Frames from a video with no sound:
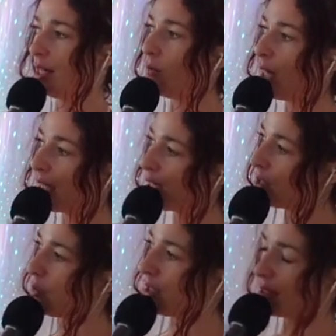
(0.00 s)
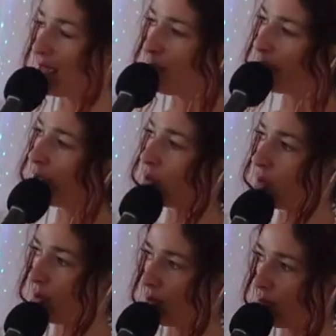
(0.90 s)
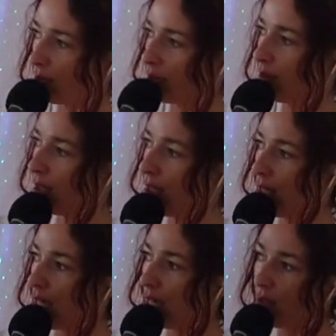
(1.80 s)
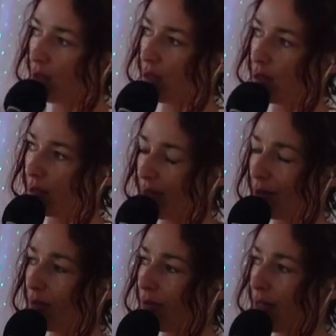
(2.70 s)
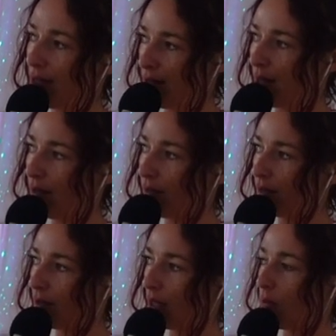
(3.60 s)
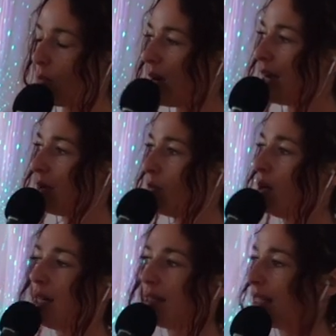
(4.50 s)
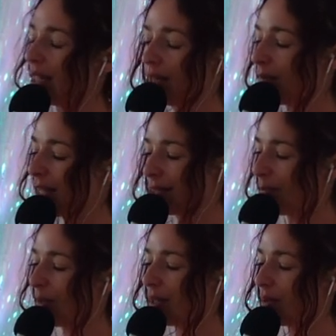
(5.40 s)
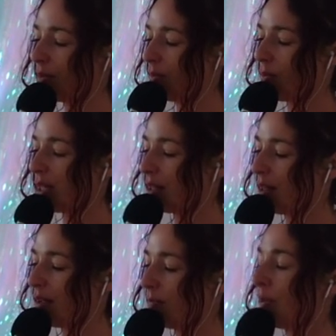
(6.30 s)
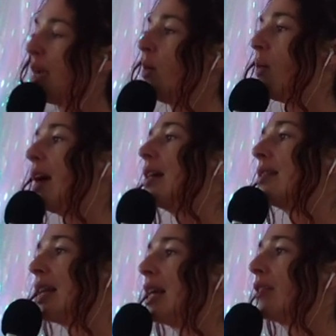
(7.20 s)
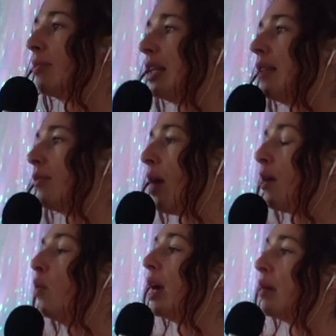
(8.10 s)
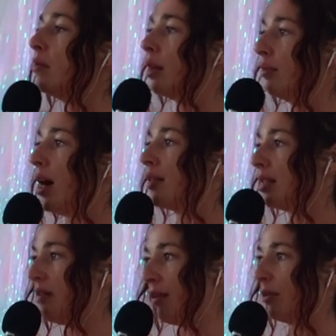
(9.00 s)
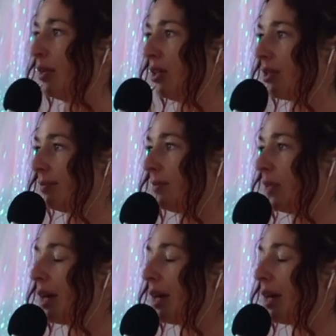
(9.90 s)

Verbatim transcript: Why can't you just imprint those into yourself enough? Why? What is getting messed up here? Why is a negative belief outweigh a positive affirmation?